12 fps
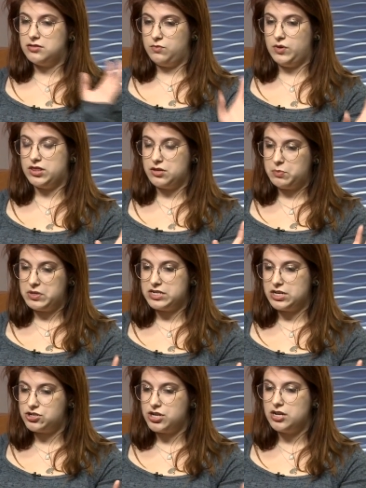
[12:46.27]
with the
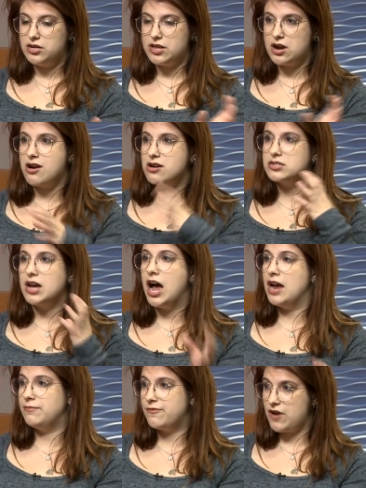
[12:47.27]
petition, there are
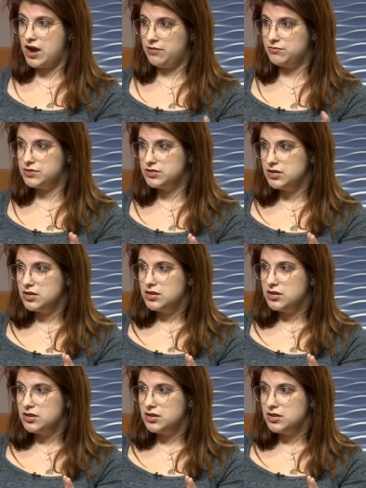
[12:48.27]
time frames.